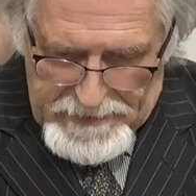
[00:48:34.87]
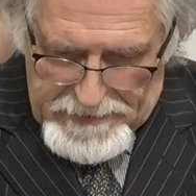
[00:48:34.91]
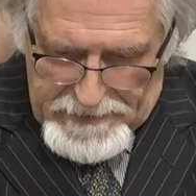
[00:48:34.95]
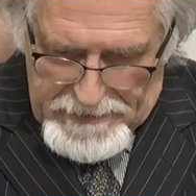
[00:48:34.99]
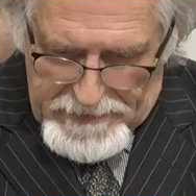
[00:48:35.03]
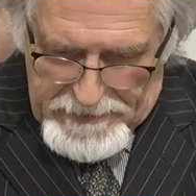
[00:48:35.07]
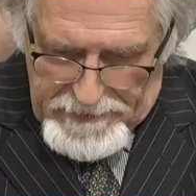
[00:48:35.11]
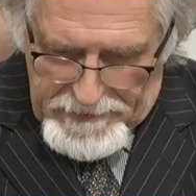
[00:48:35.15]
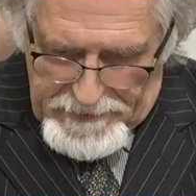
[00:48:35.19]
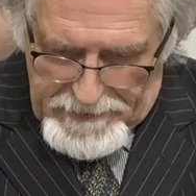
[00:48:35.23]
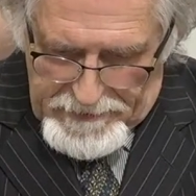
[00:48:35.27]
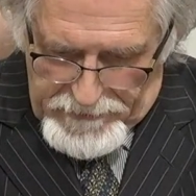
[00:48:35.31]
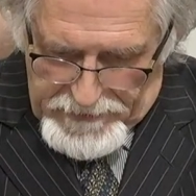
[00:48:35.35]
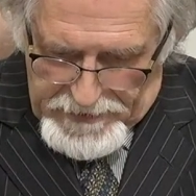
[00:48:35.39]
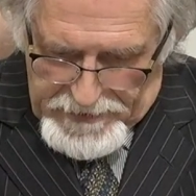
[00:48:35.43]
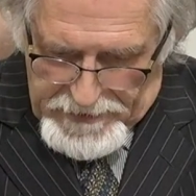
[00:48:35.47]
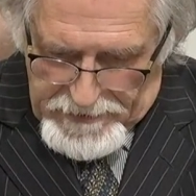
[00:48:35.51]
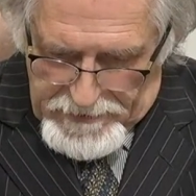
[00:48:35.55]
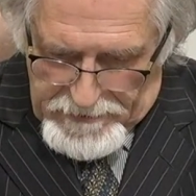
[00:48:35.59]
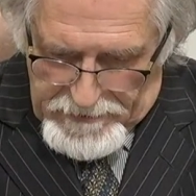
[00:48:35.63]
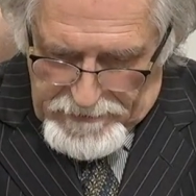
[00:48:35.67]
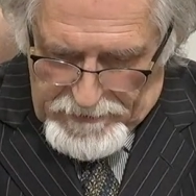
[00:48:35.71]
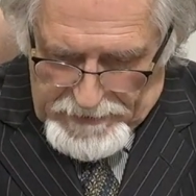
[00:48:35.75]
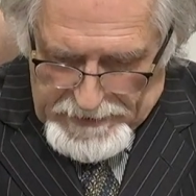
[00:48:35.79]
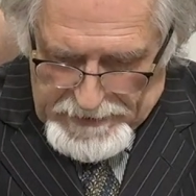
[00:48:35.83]
I think we
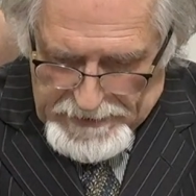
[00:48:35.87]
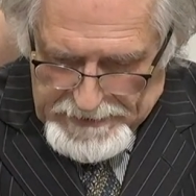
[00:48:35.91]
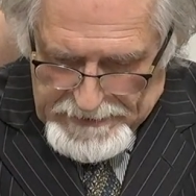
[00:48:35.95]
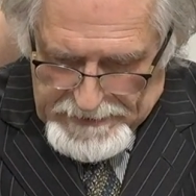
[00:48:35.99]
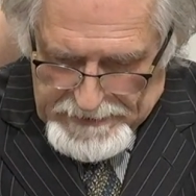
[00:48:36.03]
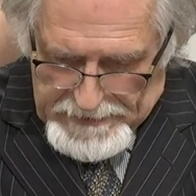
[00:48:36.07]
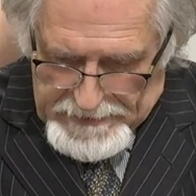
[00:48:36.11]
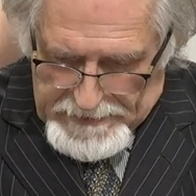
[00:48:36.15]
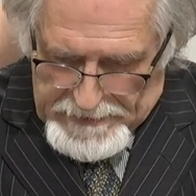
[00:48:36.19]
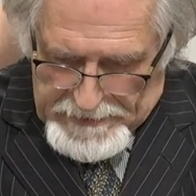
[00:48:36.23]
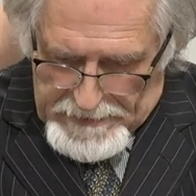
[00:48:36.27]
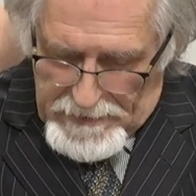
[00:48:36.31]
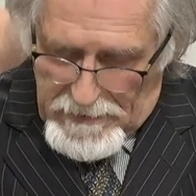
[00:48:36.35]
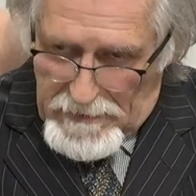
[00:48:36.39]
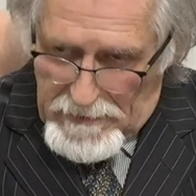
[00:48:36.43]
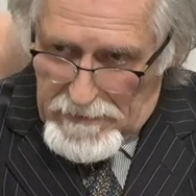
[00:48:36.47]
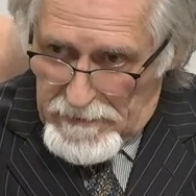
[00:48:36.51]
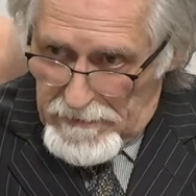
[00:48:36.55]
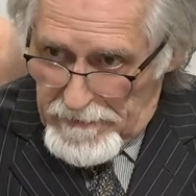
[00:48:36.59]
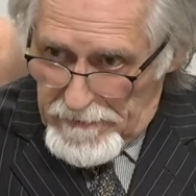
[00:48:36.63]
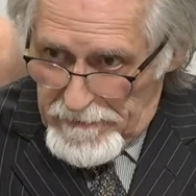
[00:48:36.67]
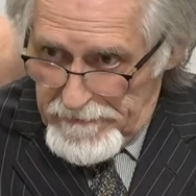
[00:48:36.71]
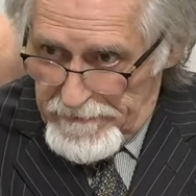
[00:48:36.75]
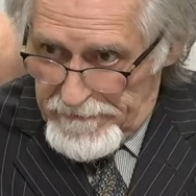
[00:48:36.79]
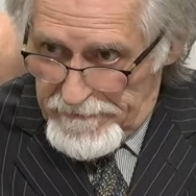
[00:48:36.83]
know a
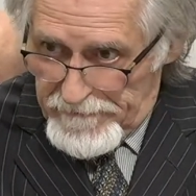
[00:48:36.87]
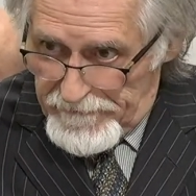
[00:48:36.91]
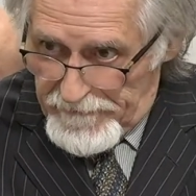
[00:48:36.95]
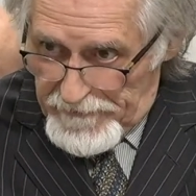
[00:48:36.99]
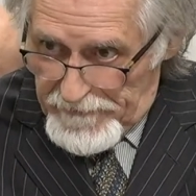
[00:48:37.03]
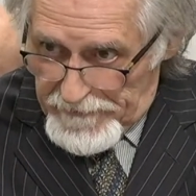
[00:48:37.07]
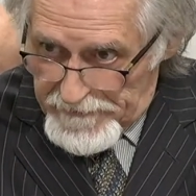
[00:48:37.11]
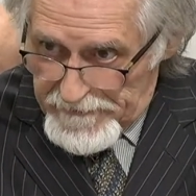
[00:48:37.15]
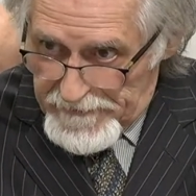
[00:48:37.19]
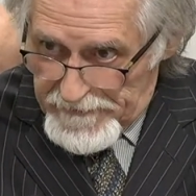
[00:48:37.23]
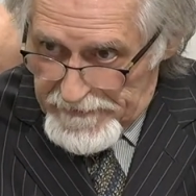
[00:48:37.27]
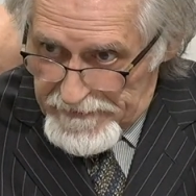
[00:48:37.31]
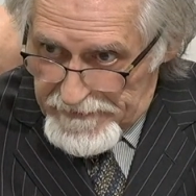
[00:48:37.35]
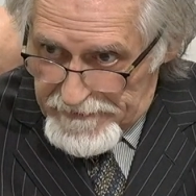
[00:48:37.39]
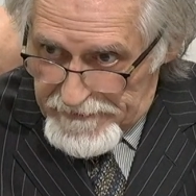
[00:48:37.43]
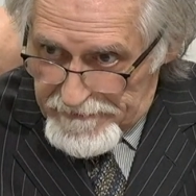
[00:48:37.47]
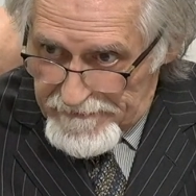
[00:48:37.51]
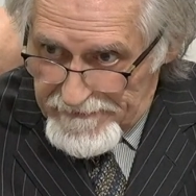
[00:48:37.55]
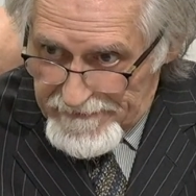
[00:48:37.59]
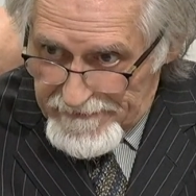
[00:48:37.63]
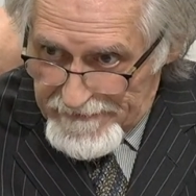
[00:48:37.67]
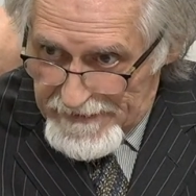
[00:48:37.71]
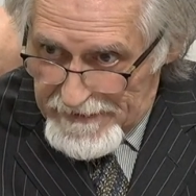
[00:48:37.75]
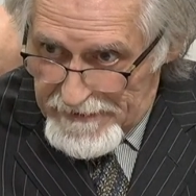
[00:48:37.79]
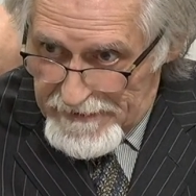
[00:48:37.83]
lot of what you
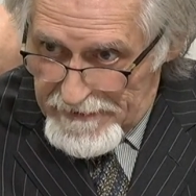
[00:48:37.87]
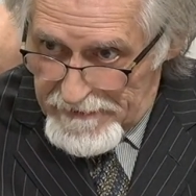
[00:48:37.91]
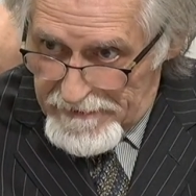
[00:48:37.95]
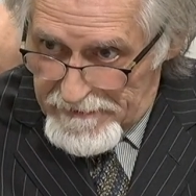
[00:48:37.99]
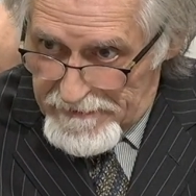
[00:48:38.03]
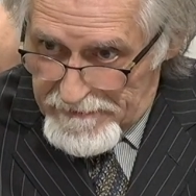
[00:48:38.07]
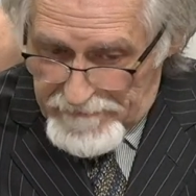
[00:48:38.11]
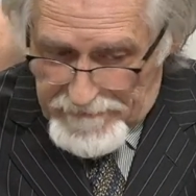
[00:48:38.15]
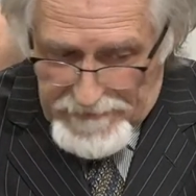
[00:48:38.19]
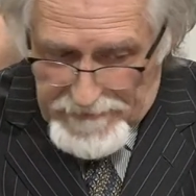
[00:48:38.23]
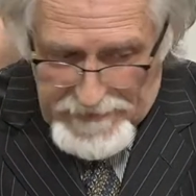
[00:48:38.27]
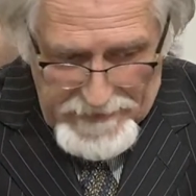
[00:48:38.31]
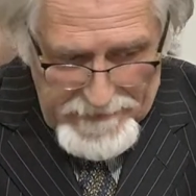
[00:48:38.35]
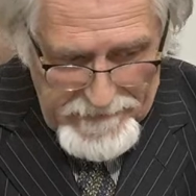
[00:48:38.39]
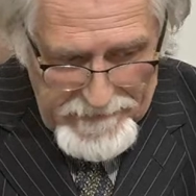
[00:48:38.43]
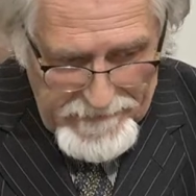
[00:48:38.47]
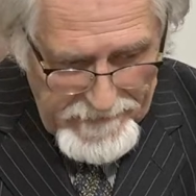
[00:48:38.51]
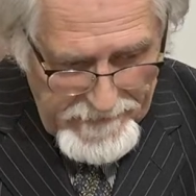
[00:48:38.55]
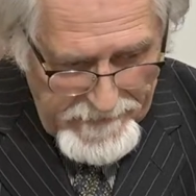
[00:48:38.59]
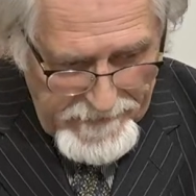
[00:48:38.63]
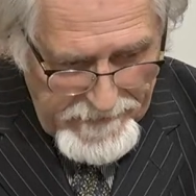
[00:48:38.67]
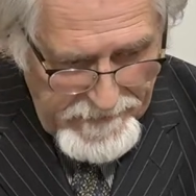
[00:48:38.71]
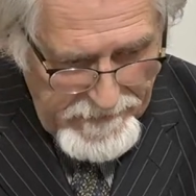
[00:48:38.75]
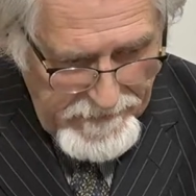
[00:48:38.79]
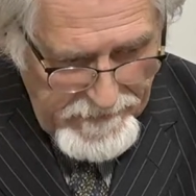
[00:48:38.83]
say in
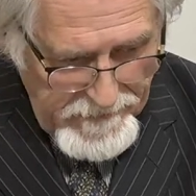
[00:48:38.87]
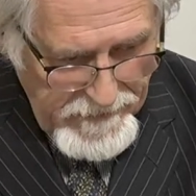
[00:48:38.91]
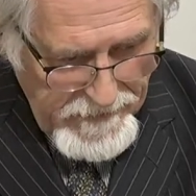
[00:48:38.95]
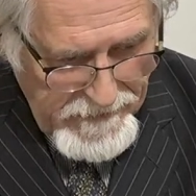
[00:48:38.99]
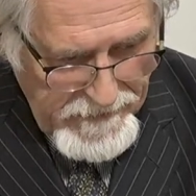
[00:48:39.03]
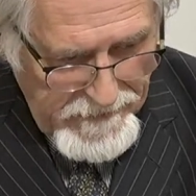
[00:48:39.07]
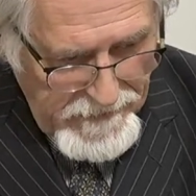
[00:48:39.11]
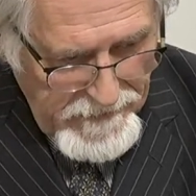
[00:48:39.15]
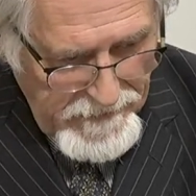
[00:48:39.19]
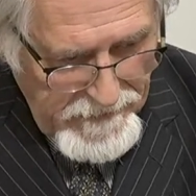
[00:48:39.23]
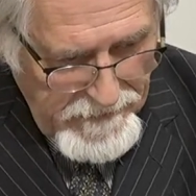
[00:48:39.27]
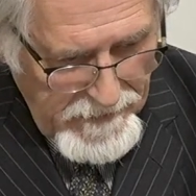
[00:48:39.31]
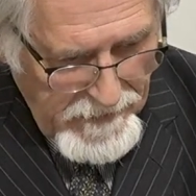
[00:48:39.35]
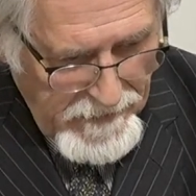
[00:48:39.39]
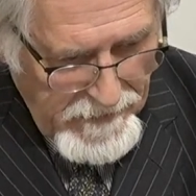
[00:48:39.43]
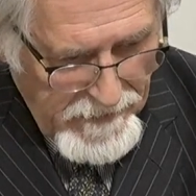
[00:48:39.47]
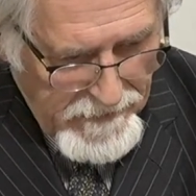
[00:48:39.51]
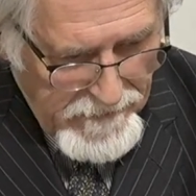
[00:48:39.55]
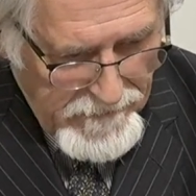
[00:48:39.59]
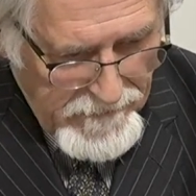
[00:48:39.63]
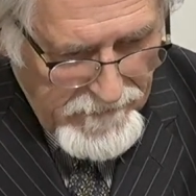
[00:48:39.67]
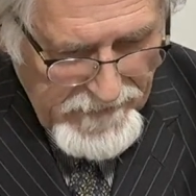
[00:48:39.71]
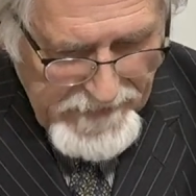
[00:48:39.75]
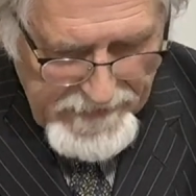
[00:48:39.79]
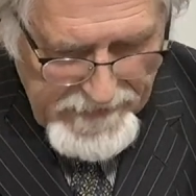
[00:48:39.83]
relation to
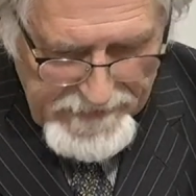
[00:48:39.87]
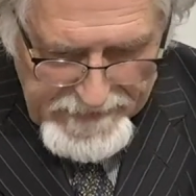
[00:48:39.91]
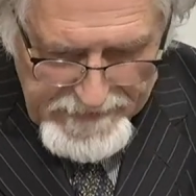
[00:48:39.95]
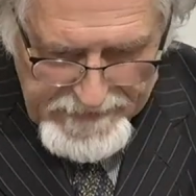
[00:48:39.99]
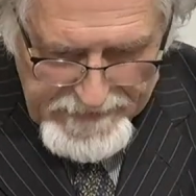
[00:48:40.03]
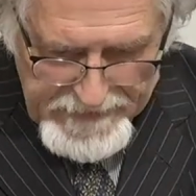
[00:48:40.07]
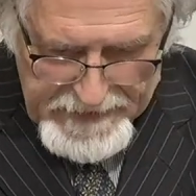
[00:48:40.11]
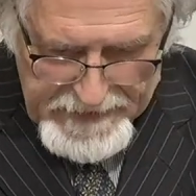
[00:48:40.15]
garden visits.